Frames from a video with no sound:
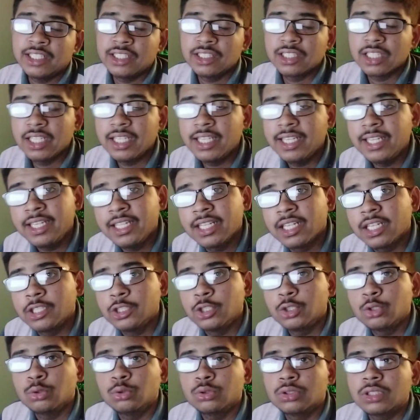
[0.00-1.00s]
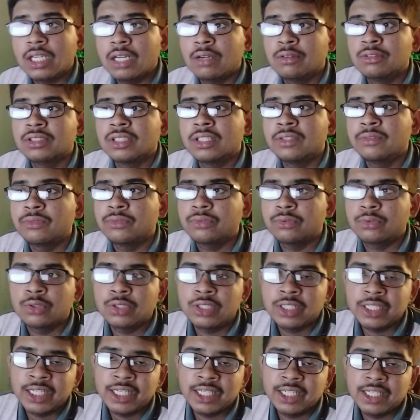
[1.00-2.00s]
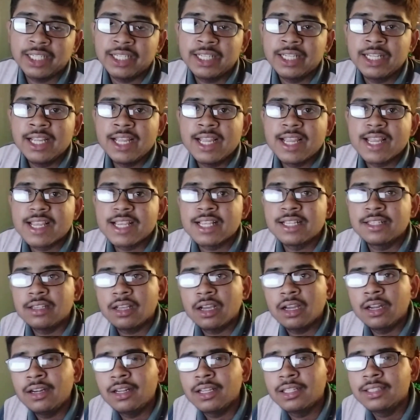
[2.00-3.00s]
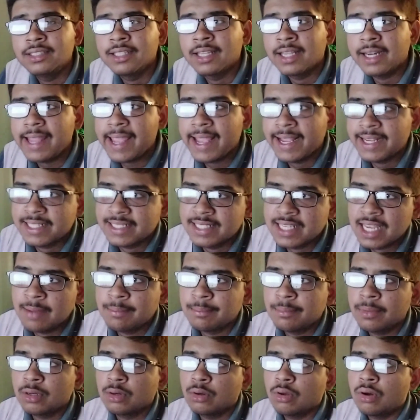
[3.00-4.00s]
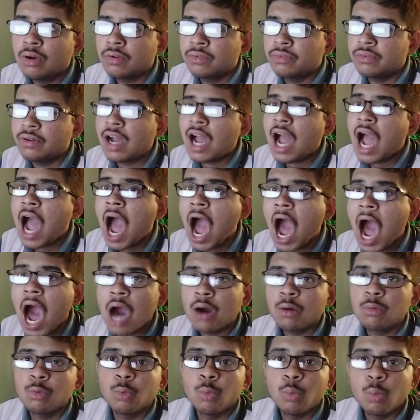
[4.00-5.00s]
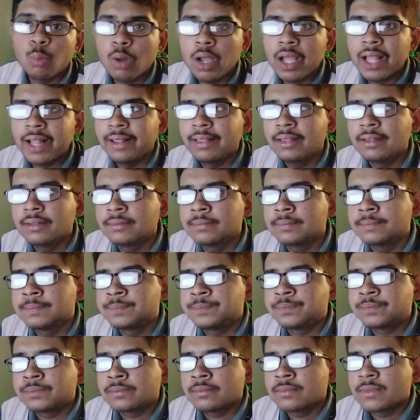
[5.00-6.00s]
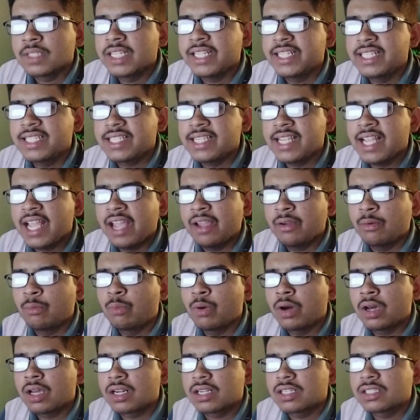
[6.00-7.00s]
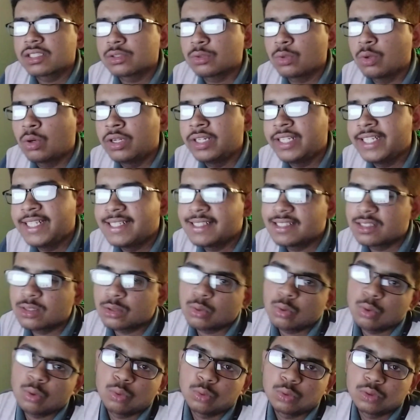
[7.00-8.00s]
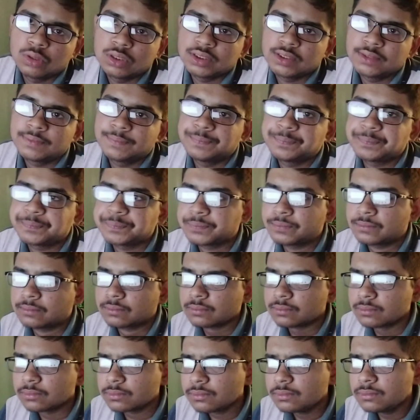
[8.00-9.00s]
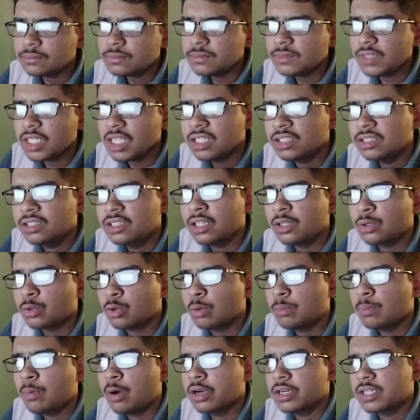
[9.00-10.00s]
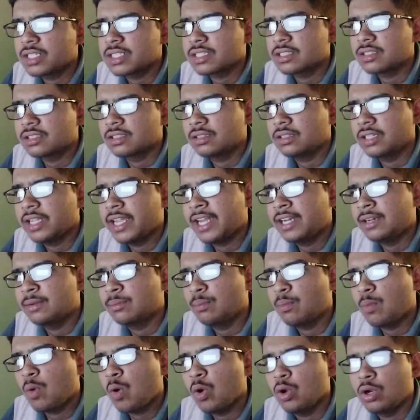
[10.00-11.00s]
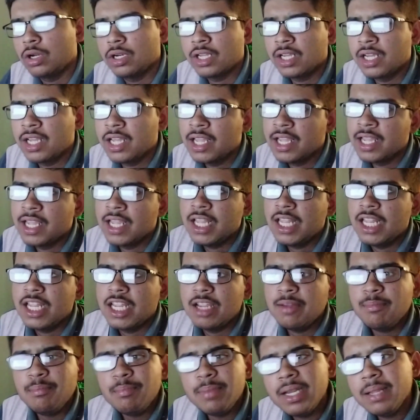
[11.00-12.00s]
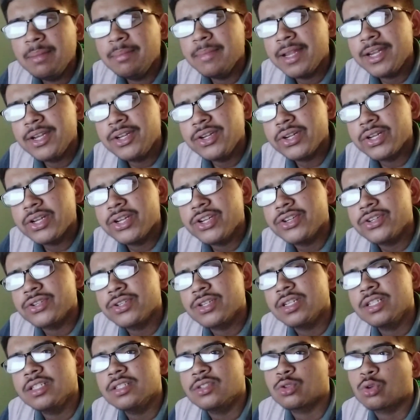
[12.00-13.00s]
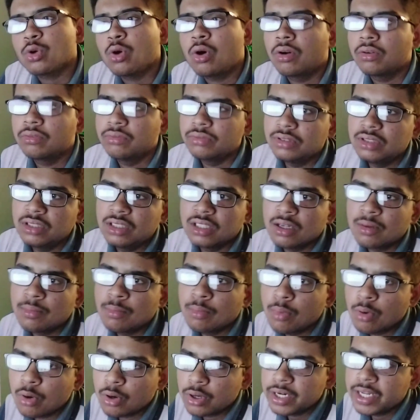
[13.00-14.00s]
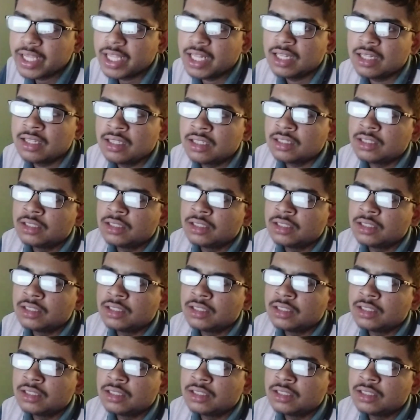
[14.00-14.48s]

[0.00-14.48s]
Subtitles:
the year 2014 is another example of how well ECI works on its own. The robots and bold implementations of the model